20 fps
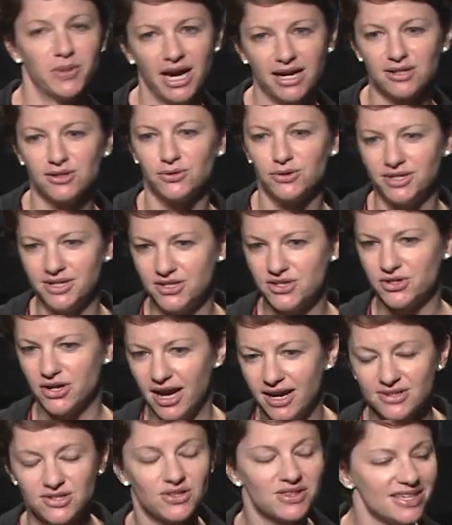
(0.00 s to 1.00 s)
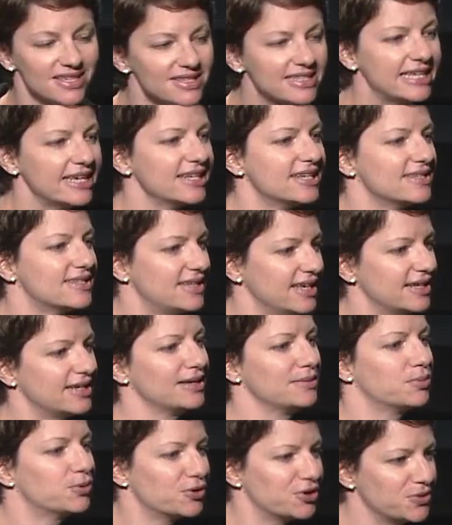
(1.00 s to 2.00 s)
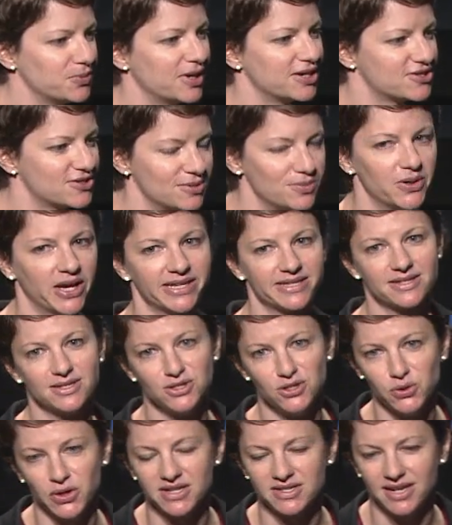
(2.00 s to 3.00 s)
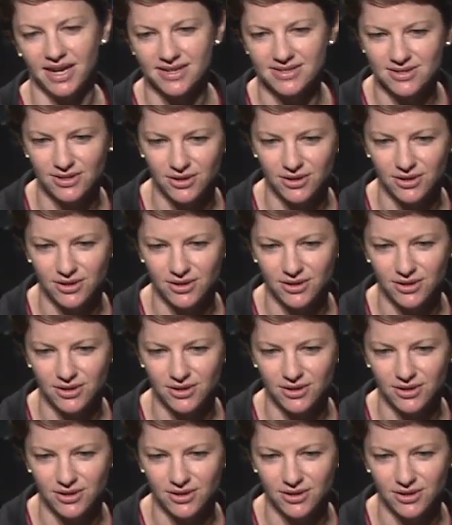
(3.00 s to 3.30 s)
Baccalaureate track. So this kid is getting pretty much the best the US has